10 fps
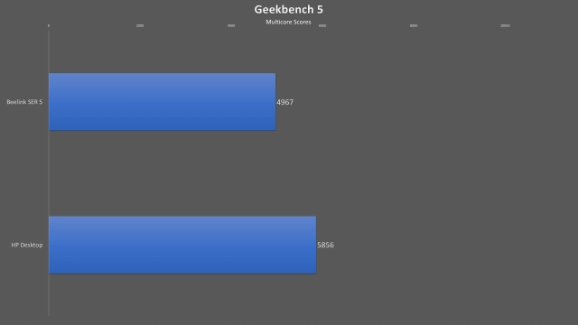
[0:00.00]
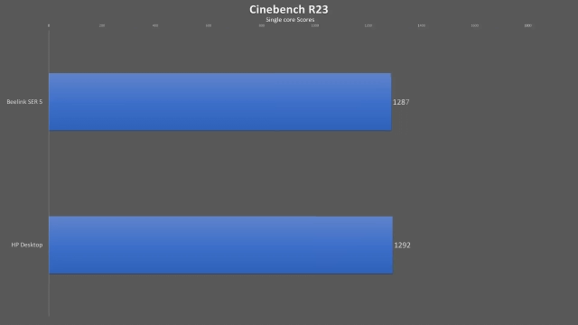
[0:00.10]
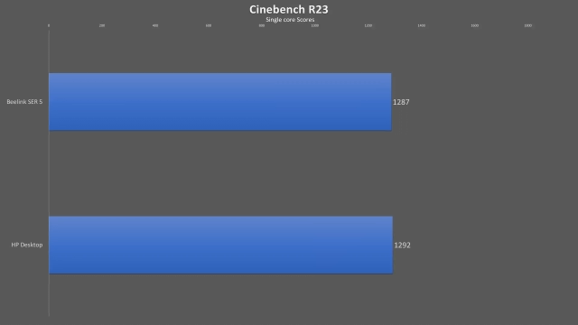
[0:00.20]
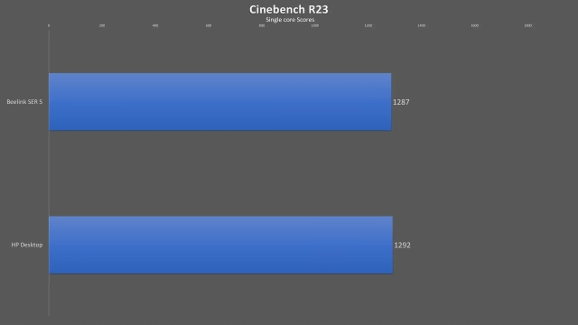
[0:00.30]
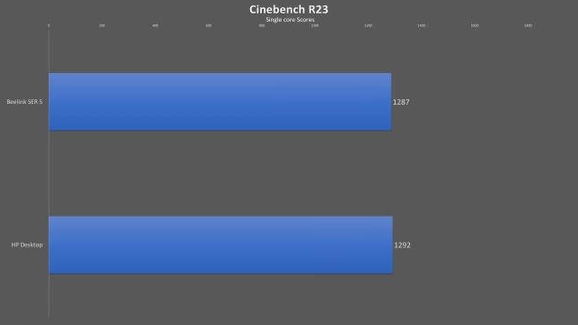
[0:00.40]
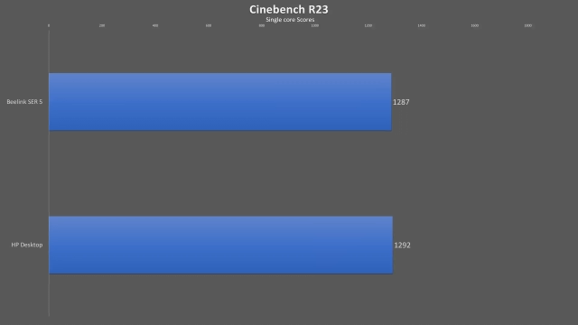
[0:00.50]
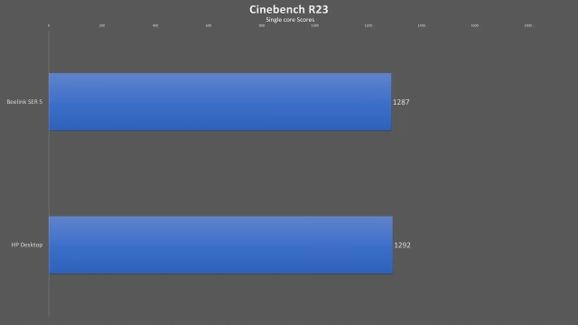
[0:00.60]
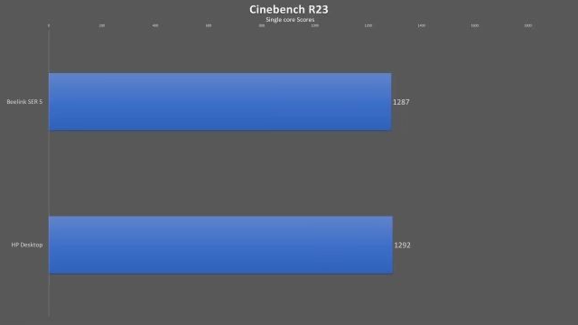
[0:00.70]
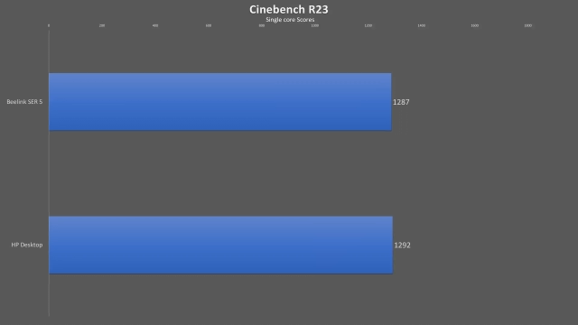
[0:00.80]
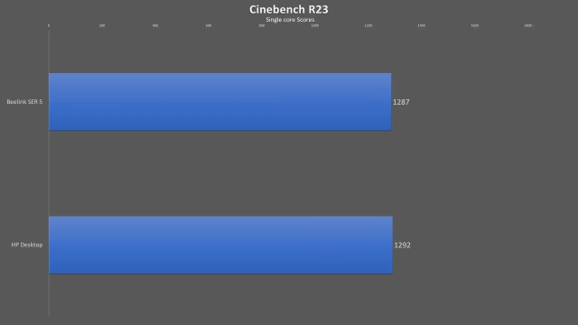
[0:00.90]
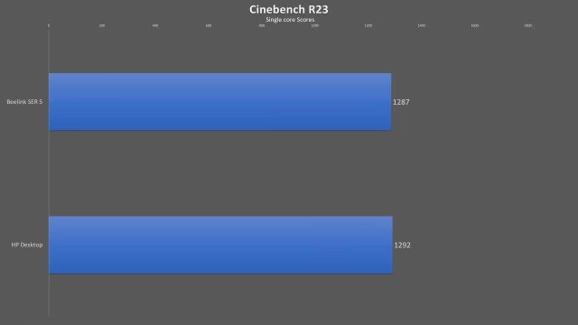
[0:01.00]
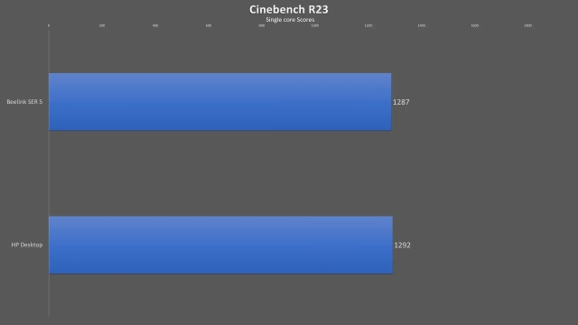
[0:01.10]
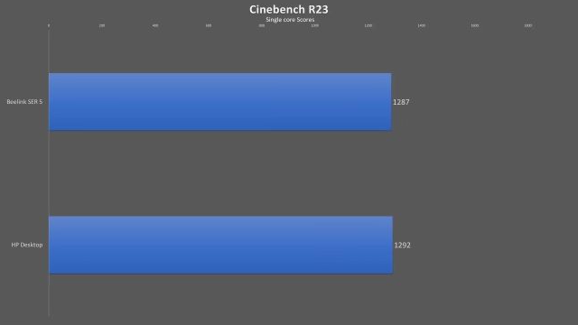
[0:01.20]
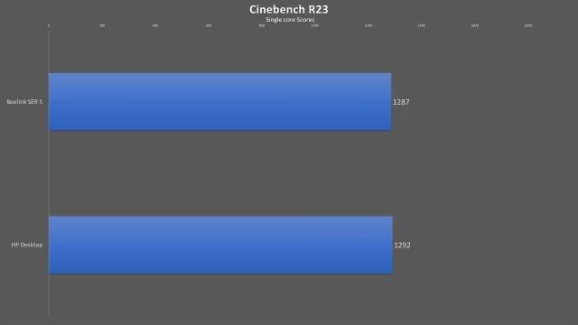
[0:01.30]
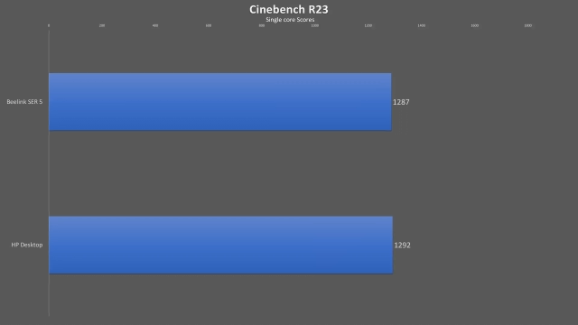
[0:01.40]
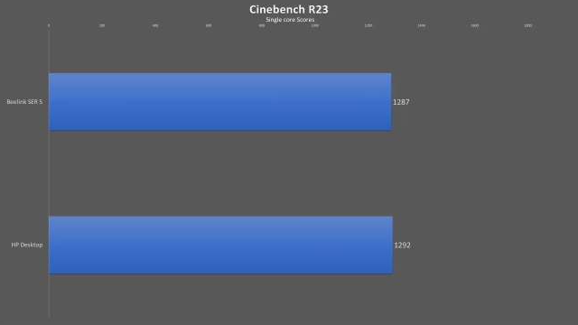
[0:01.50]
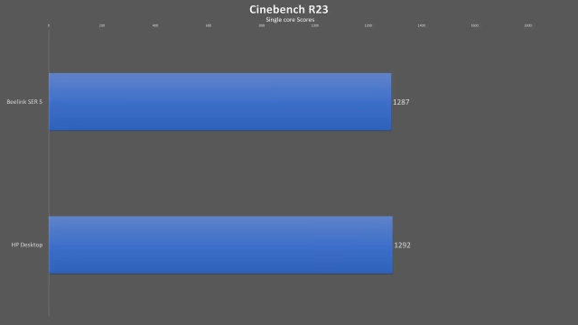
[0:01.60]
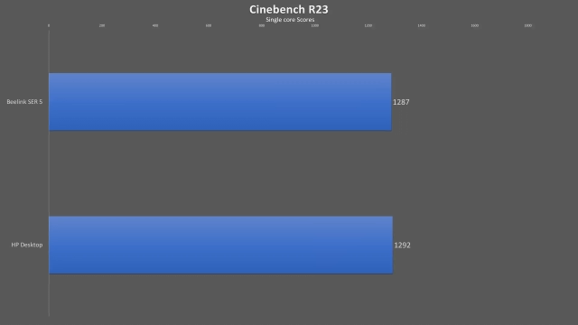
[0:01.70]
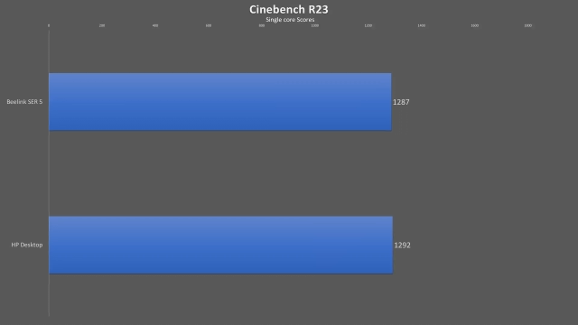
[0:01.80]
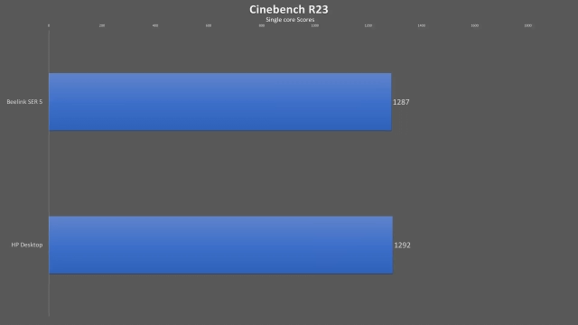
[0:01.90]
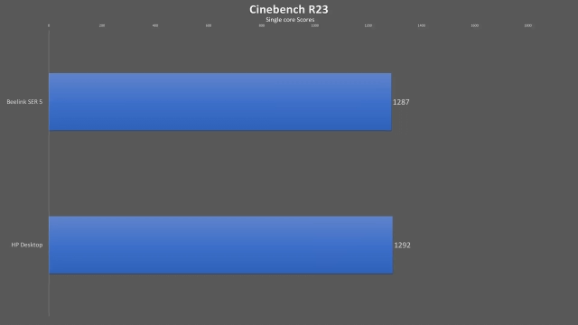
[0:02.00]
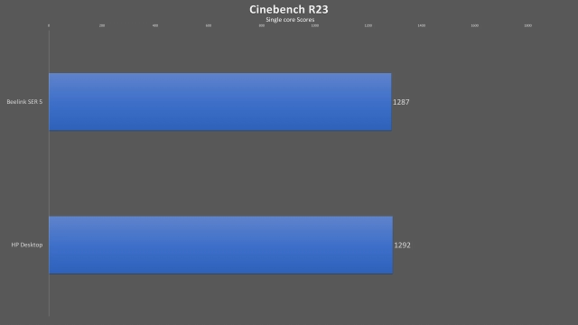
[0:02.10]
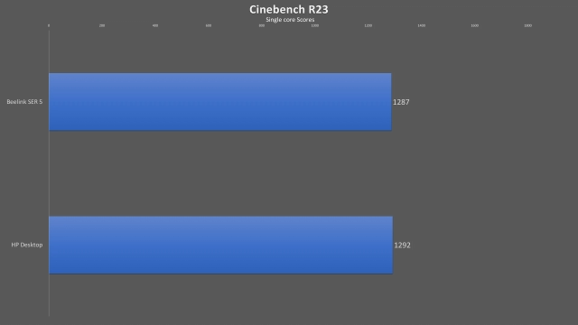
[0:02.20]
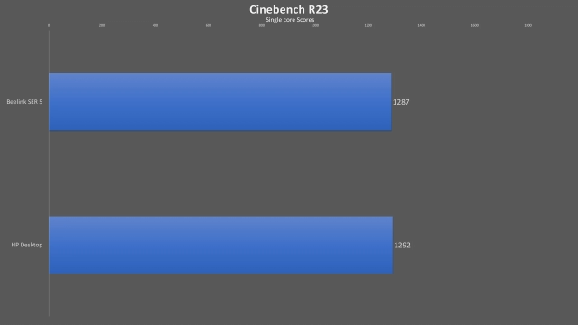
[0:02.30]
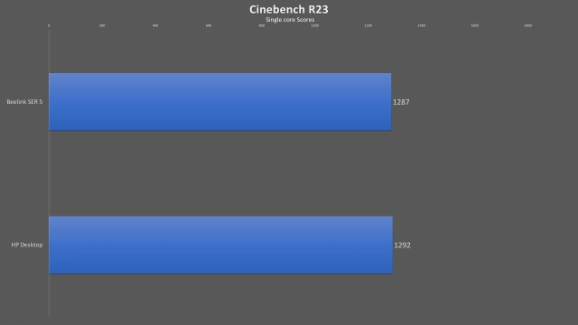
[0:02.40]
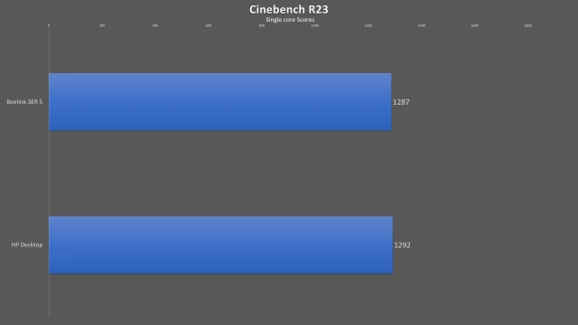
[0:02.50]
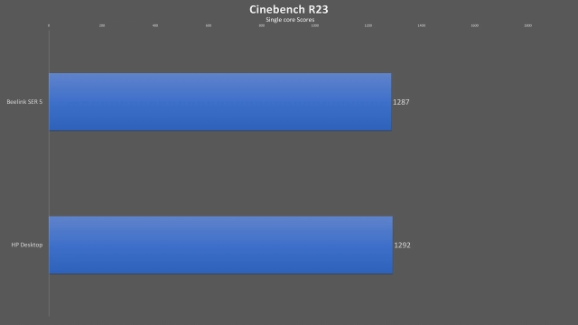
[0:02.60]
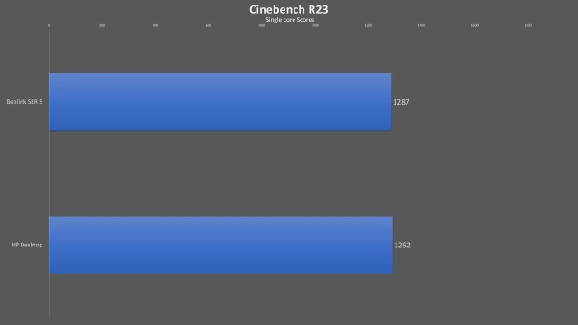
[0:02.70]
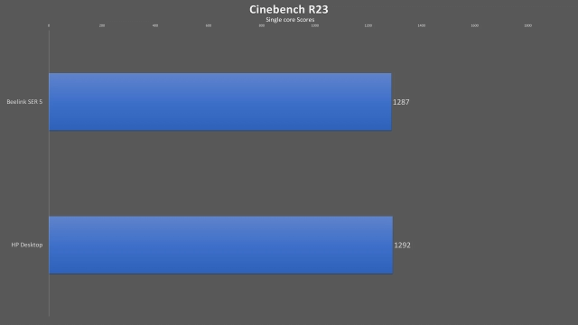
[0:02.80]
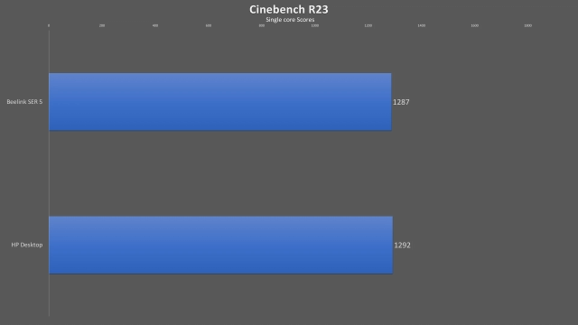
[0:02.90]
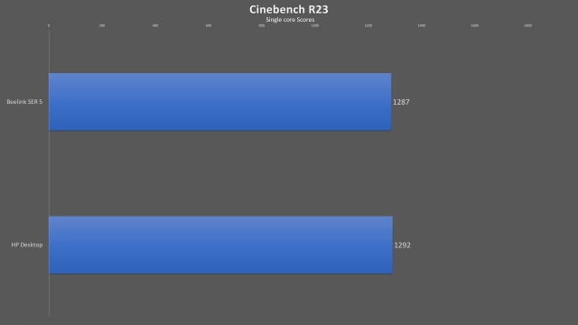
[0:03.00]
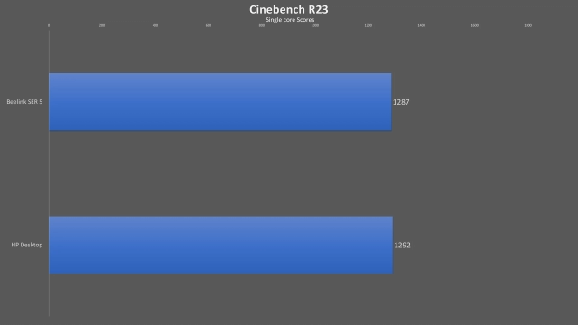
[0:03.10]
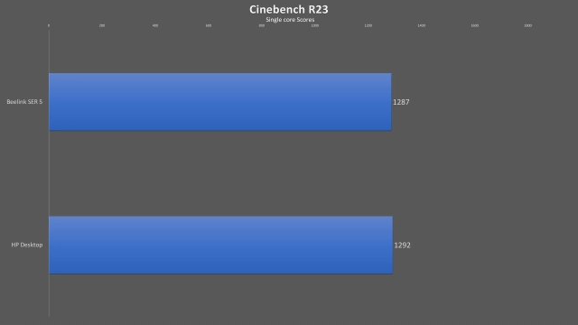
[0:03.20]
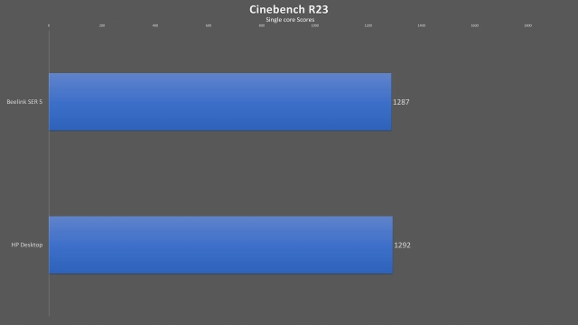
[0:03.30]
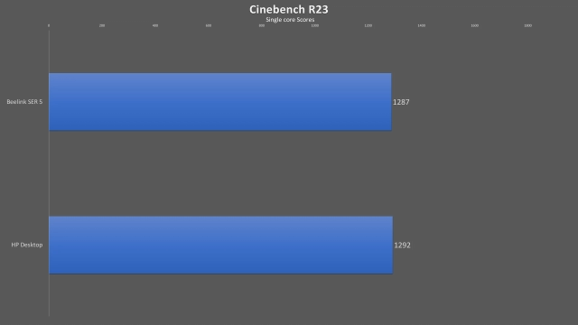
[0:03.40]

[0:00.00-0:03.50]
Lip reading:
No face is visible, so there are no lips to read.